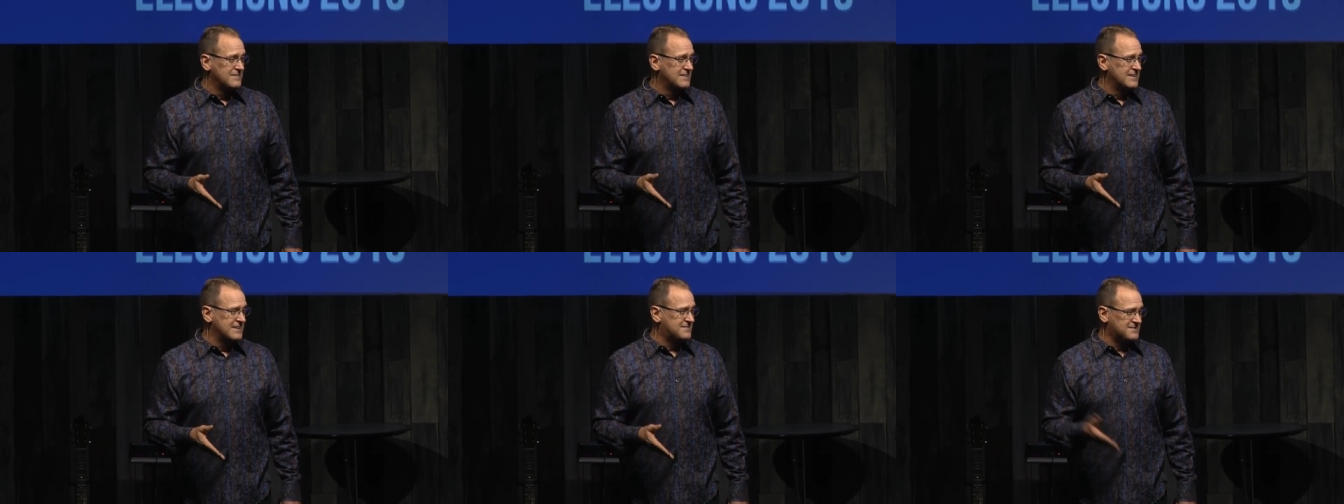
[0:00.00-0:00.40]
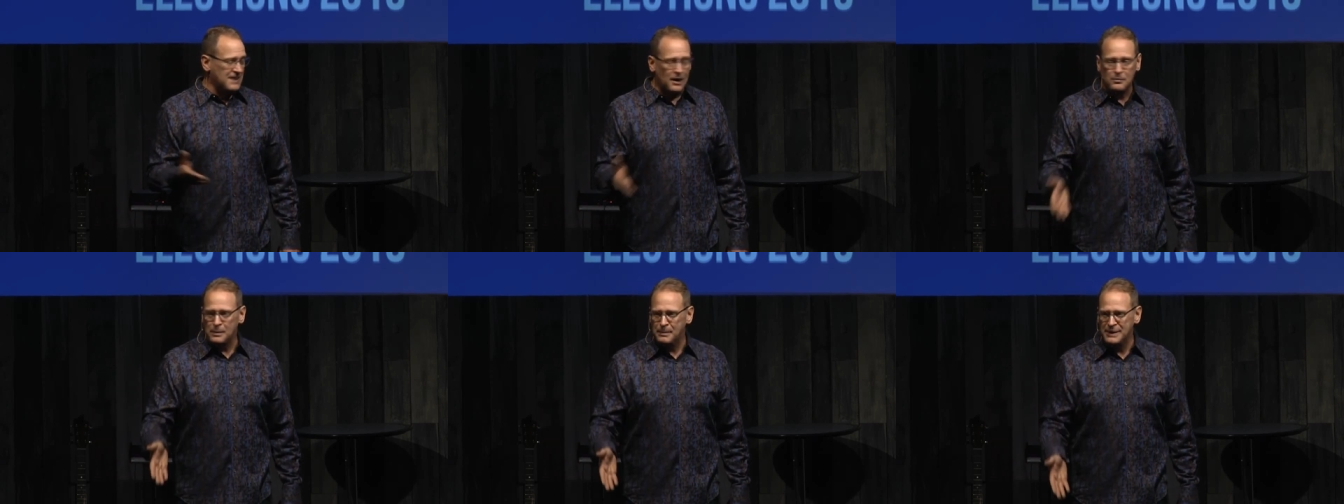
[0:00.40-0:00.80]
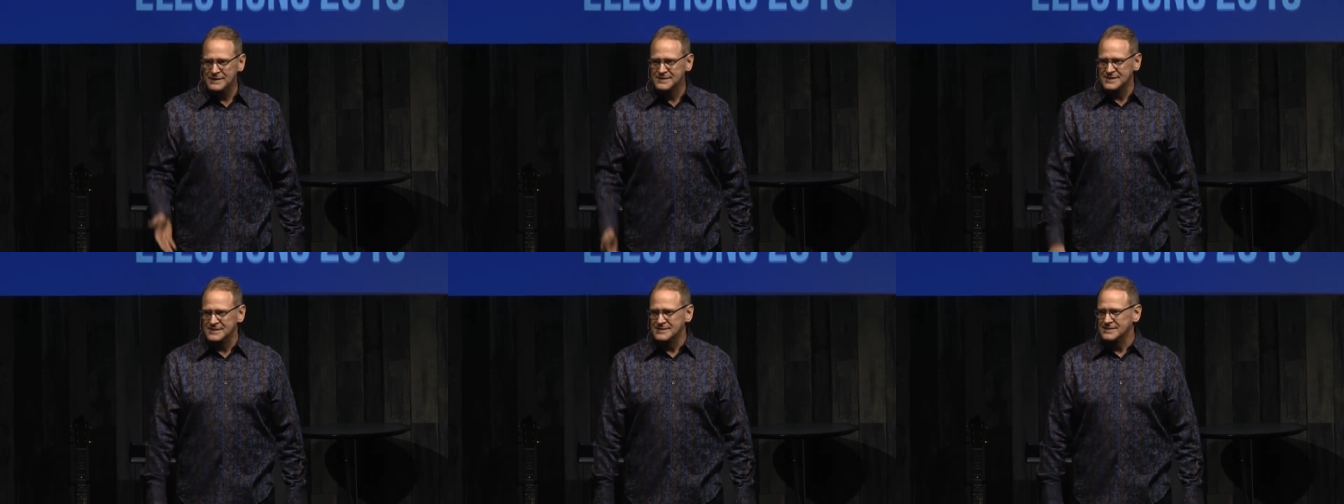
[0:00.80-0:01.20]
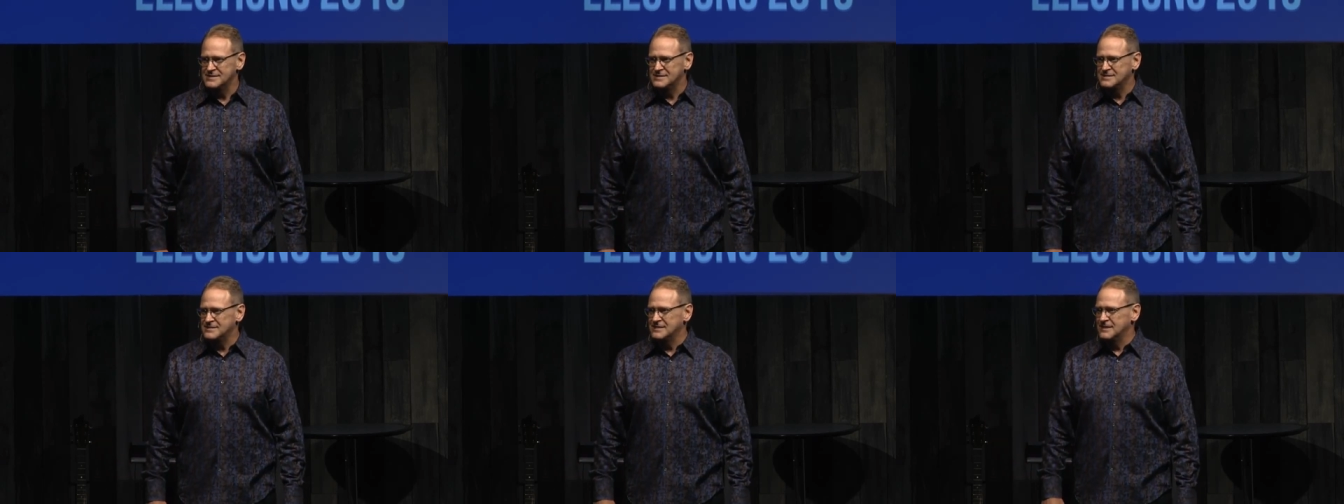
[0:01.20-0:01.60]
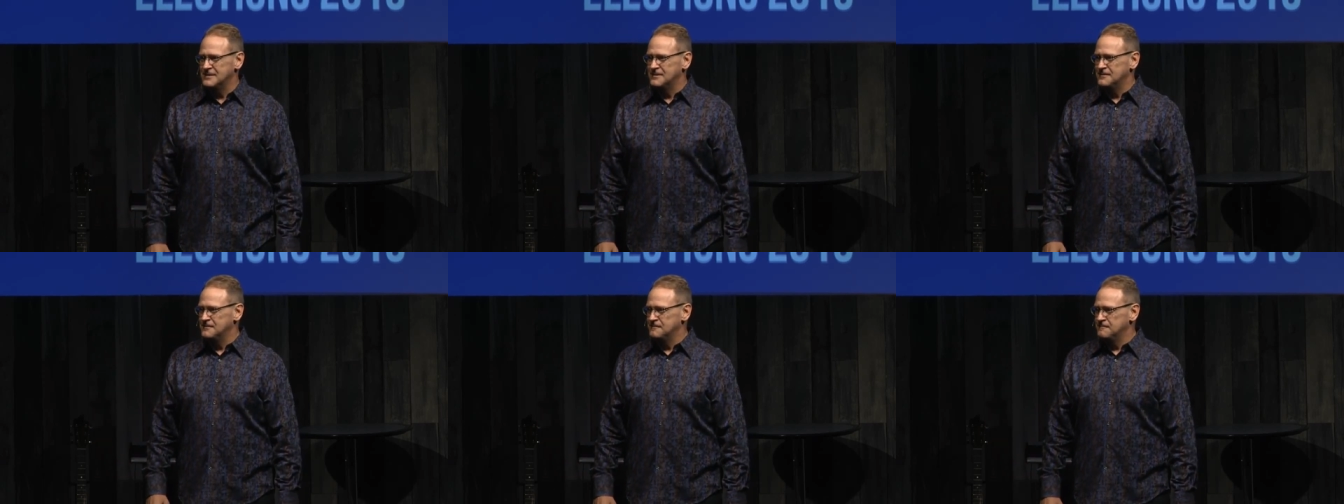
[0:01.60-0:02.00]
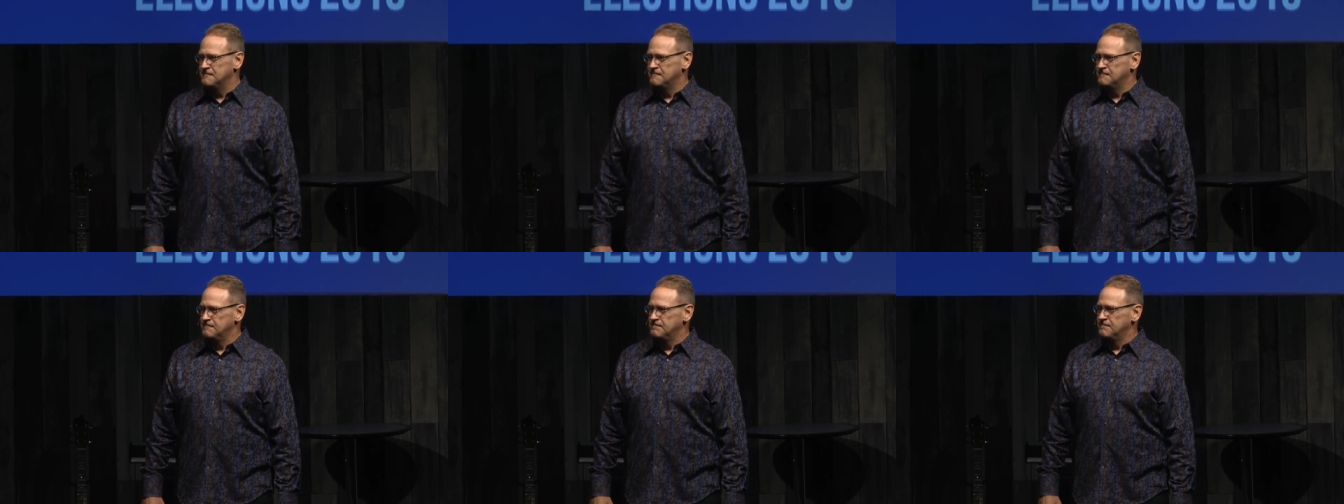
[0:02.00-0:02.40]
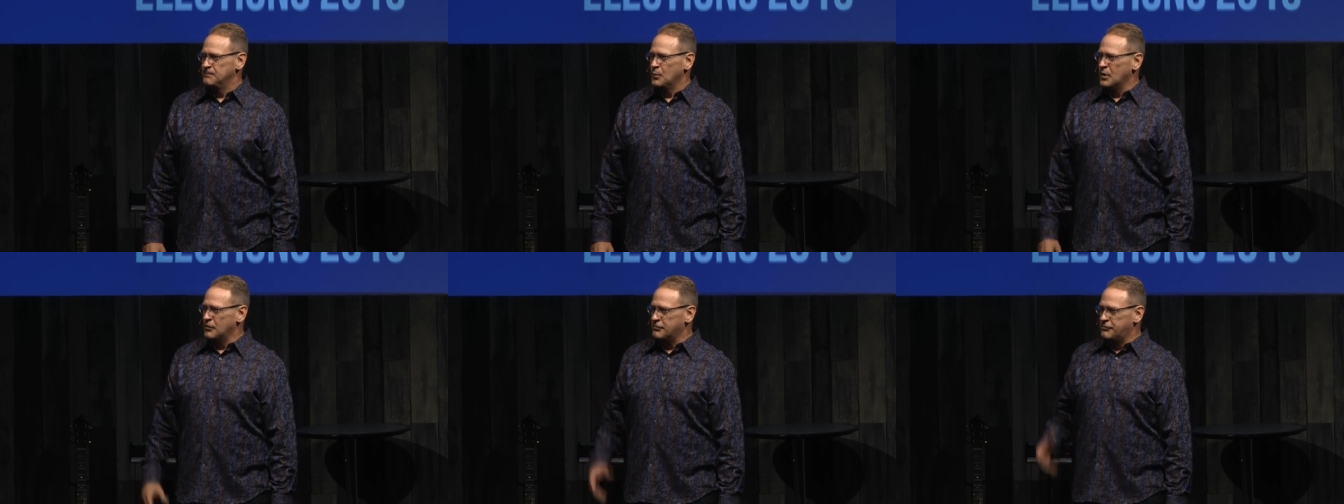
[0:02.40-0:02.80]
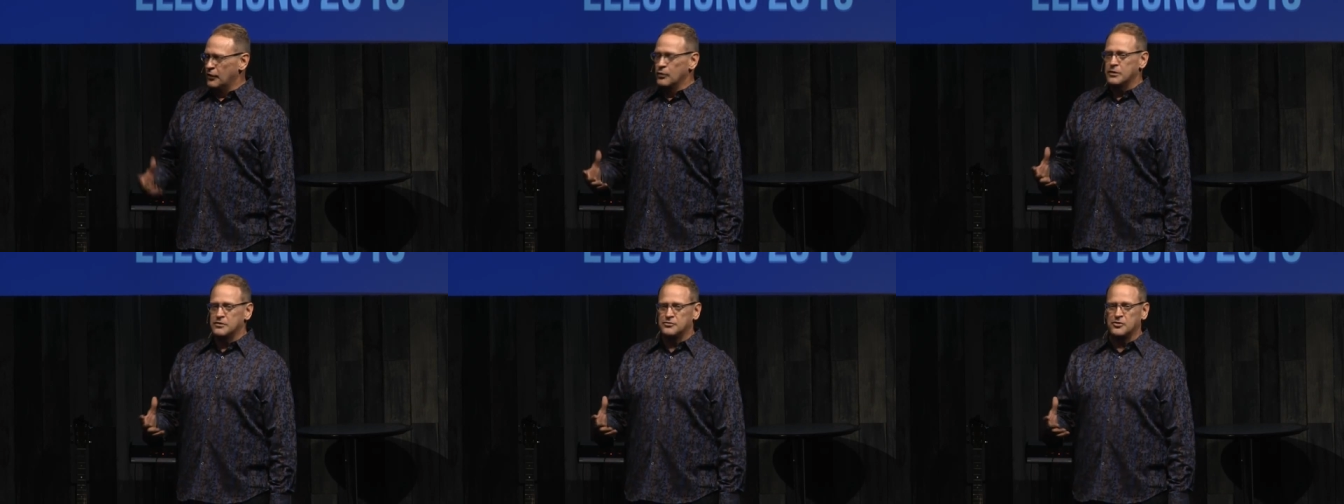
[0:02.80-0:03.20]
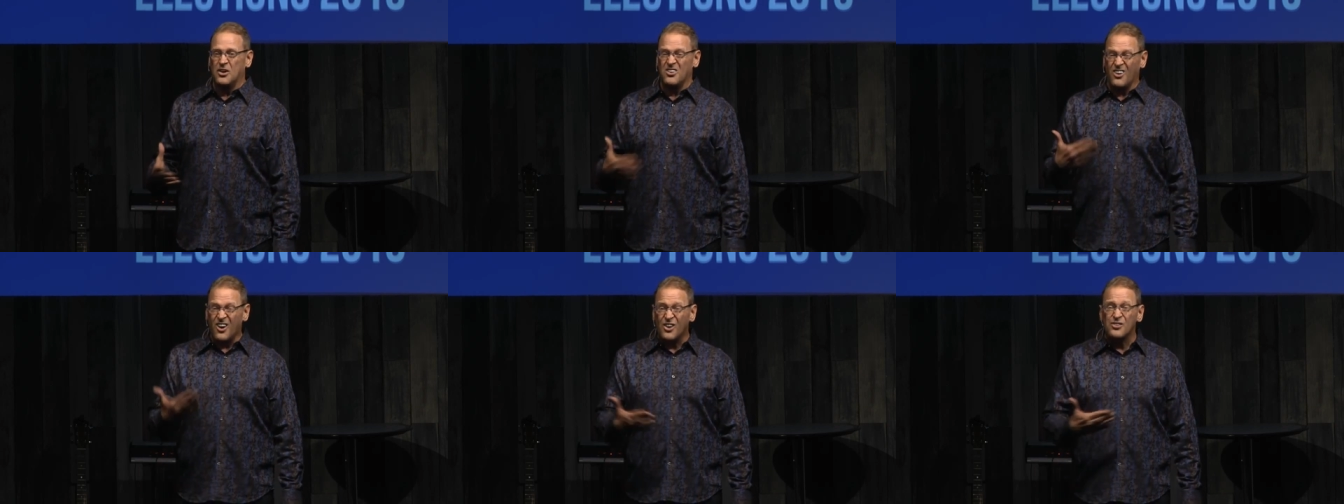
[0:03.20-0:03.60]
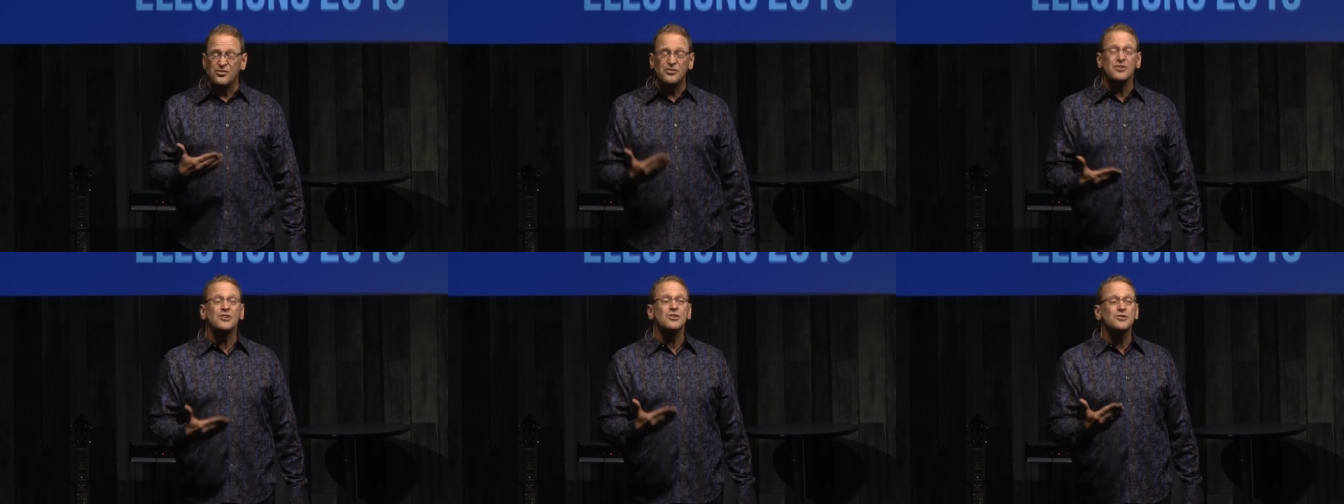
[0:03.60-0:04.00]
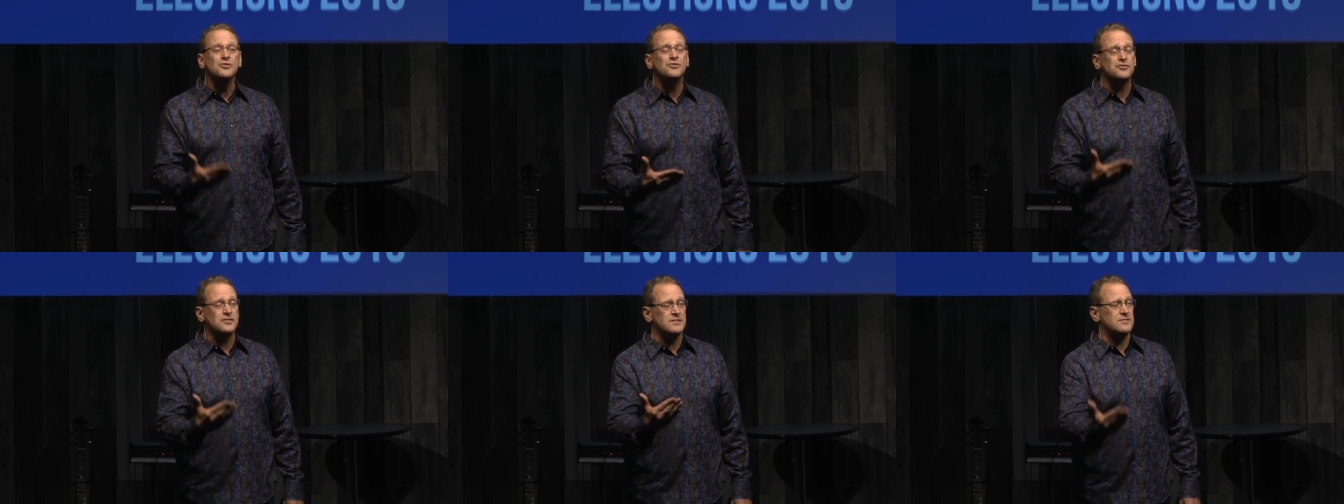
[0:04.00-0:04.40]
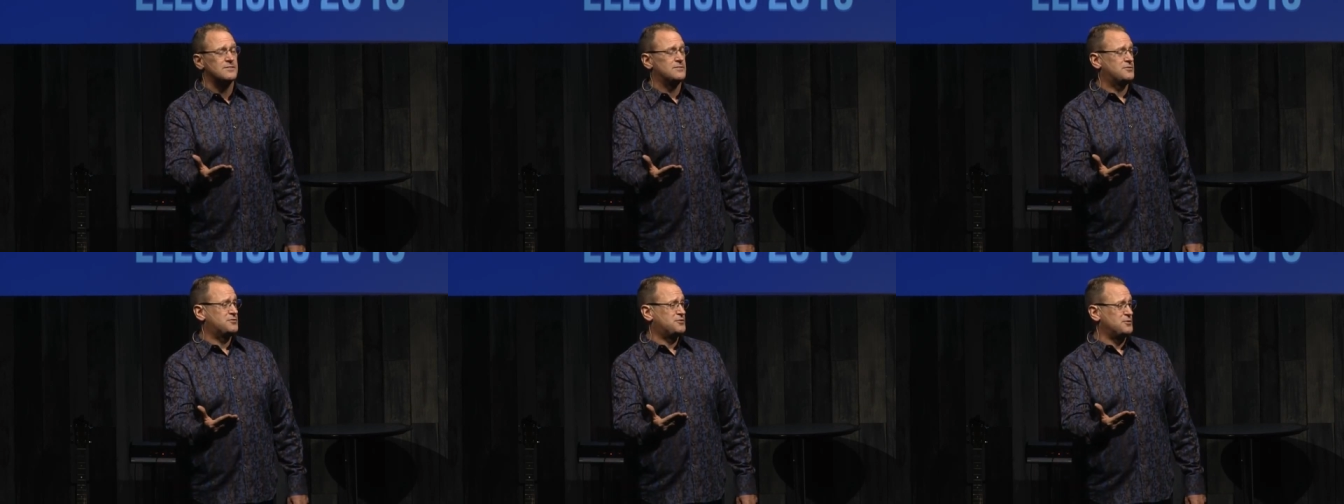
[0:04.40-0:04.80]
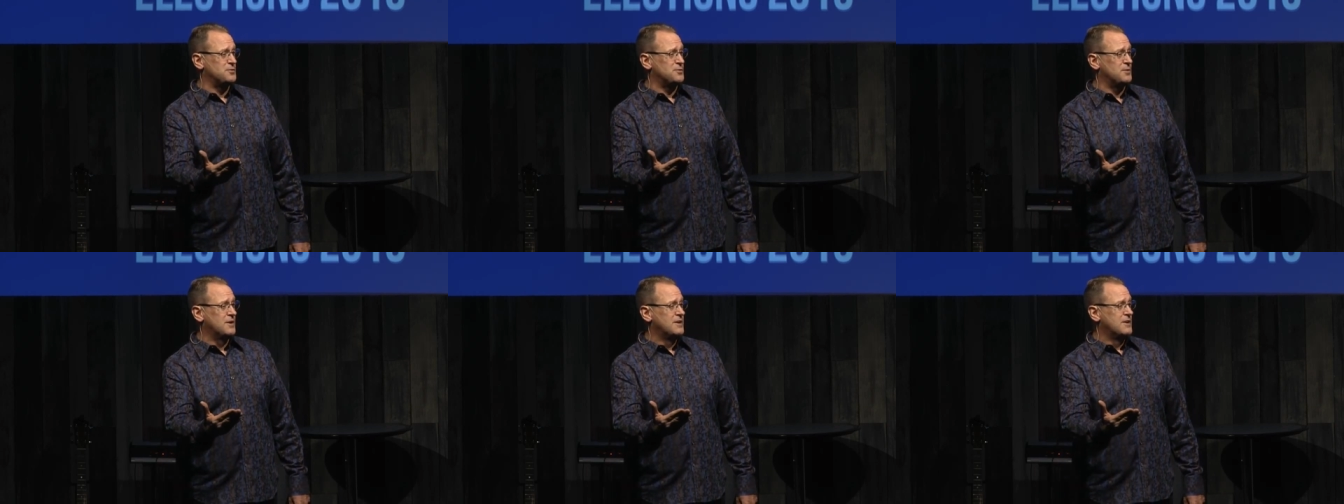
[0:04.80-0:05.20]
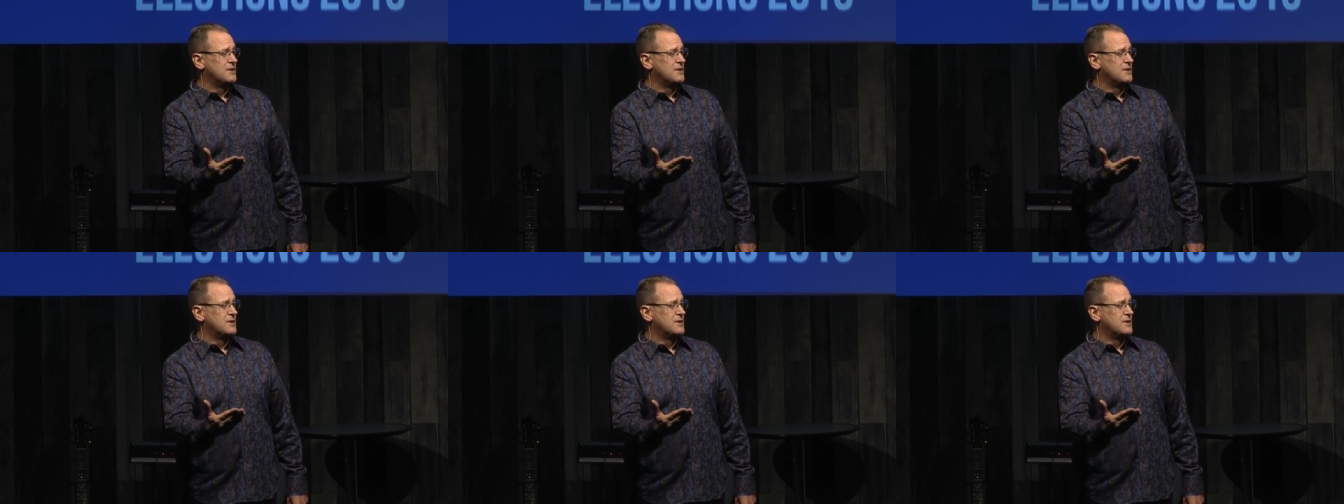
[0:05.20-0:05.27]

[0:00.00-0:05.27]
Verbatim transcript: It's not repentance. We are focused on our solutions to